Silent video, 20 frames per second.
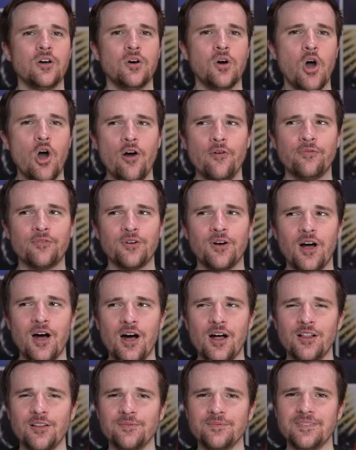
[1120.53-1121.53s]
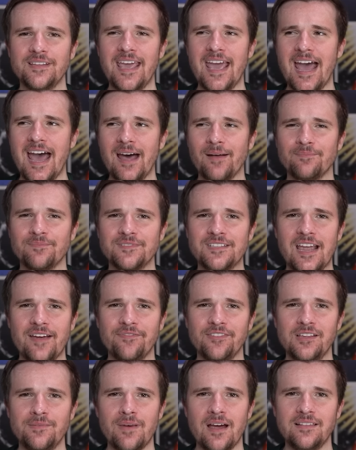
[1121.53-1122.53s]
Overall, yeah,
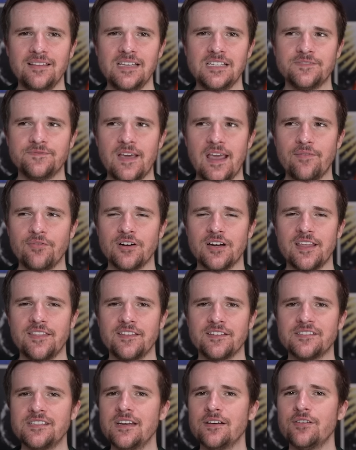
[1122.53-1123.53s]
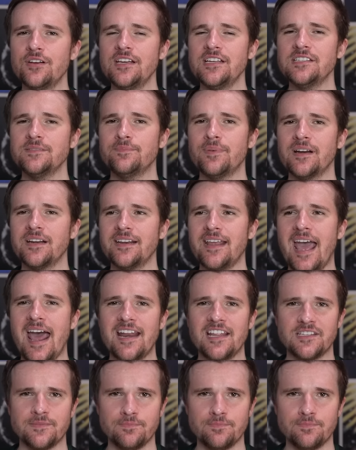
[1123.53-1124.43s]
definitely my least favorite in the series, but it had its